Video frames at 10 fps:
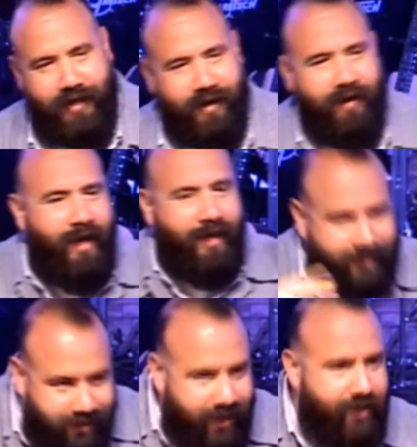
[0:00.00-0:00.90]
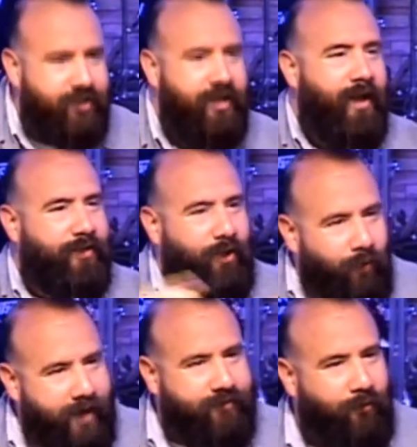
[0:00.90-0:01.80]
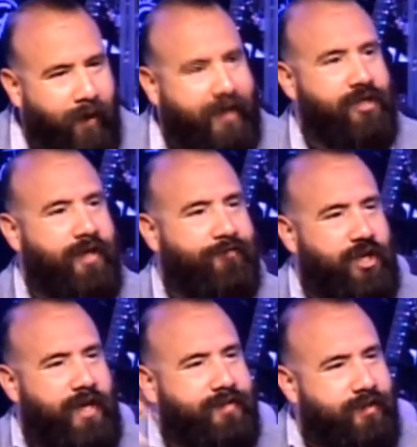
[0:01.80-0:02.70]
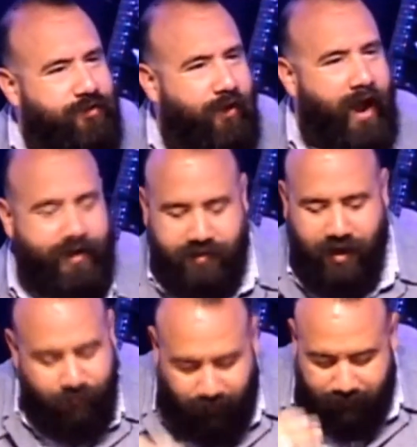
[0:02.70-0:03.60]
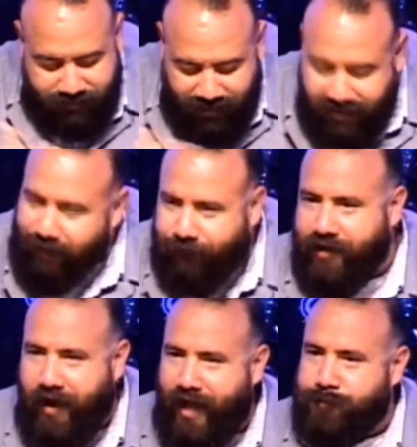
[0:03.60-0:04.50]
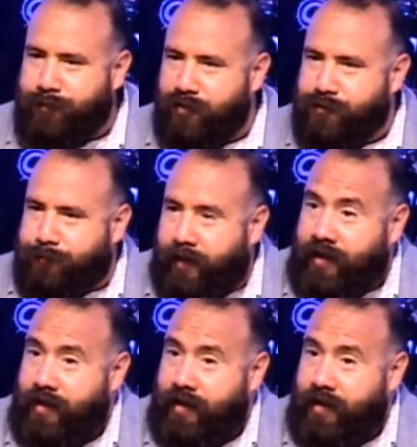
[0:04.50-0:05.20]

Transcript: You, you teach the resurrection of Jesus Christ from the different gospels, but